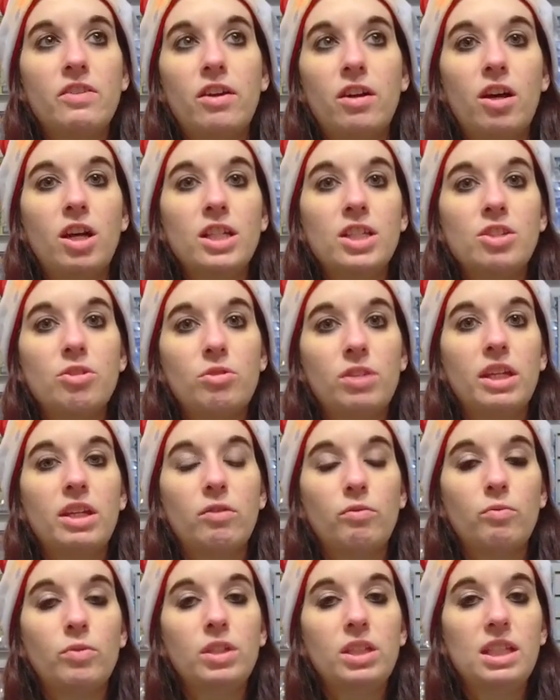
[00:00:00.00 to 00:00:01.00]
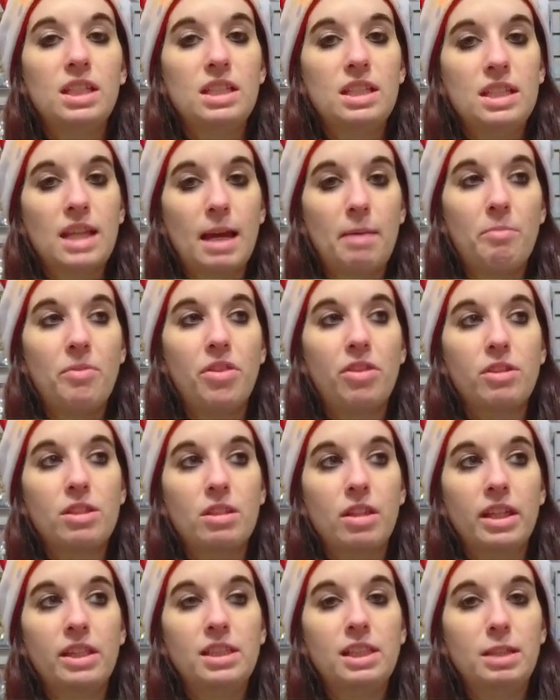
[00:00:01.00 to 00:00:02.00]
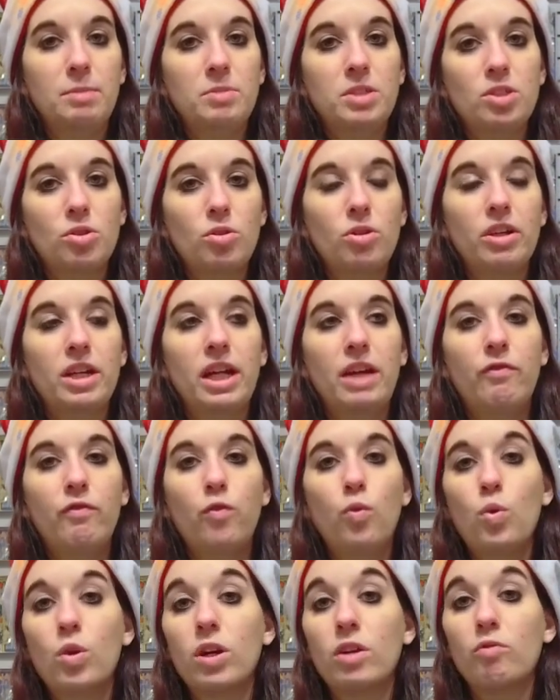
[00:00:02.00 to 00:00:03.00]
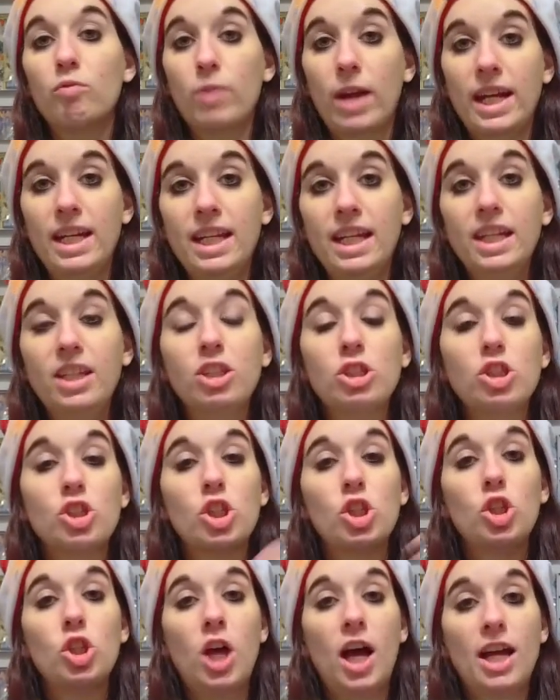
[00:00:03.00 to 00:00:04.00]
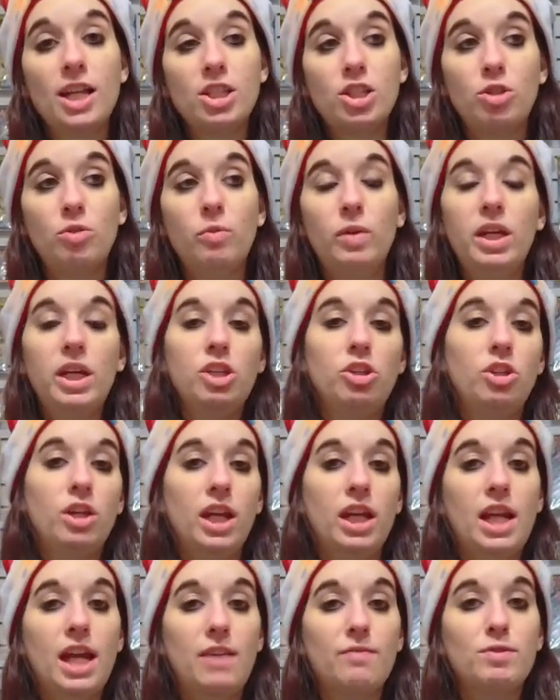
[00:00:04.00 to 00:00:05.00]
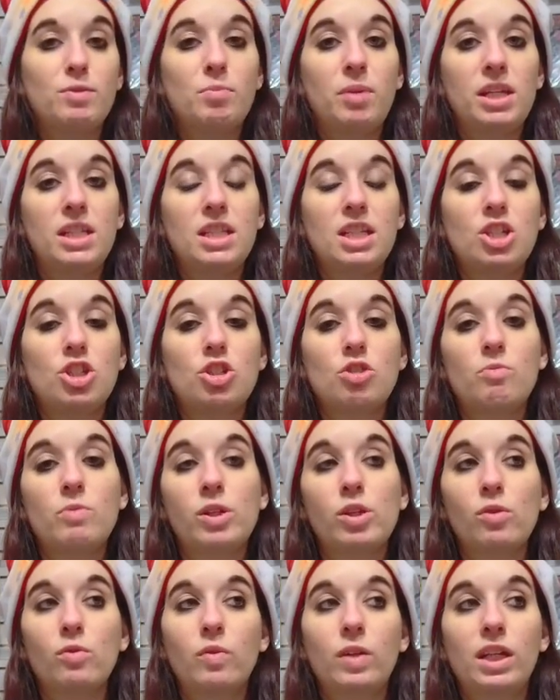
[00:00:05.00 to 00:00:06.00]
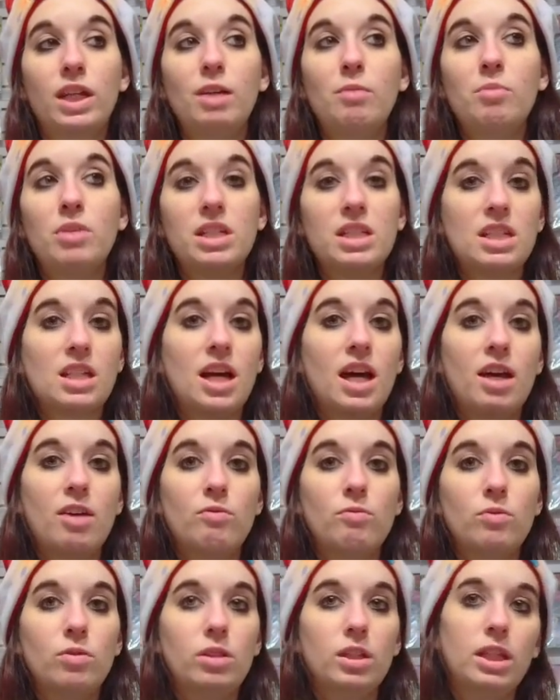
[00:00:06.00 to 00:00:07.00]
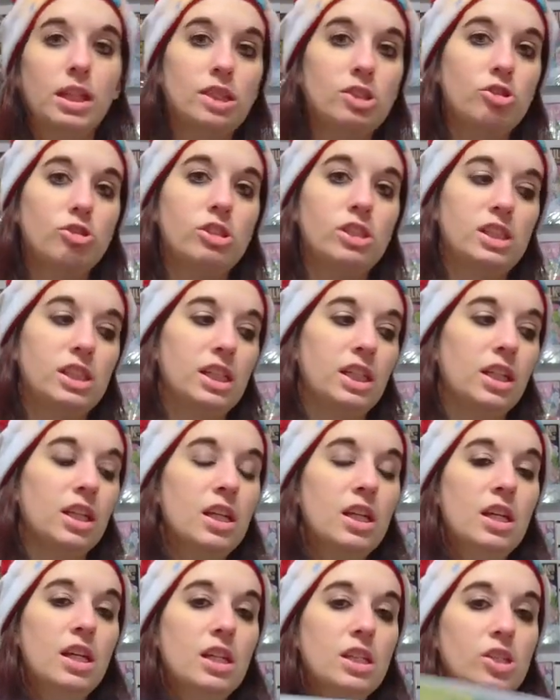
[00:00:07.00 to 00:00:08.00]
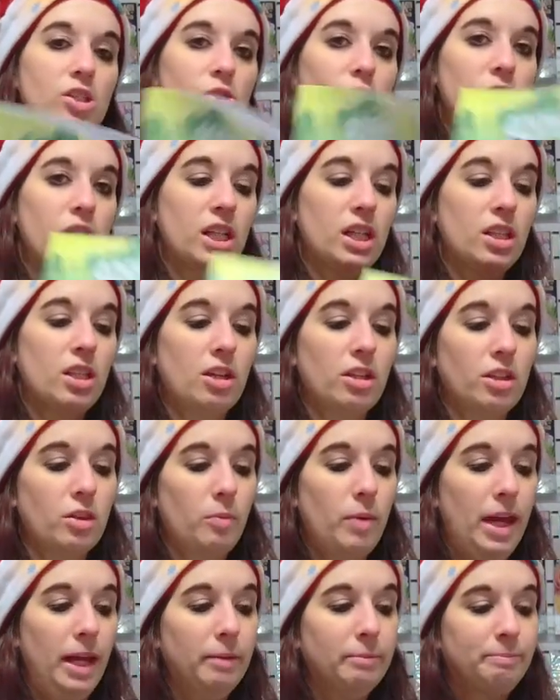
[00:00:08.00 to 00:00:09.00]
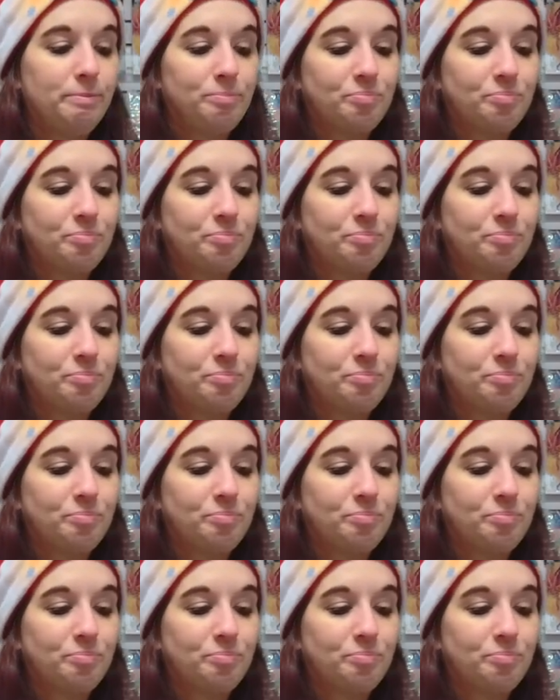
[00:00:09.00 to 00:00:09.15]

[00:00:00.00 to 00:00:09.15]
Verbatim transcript: also like a really depth like deep story for writing. There's a lot to it, and you kind of have to pay attention to what you're reading, but it's got a really interesting story along the way.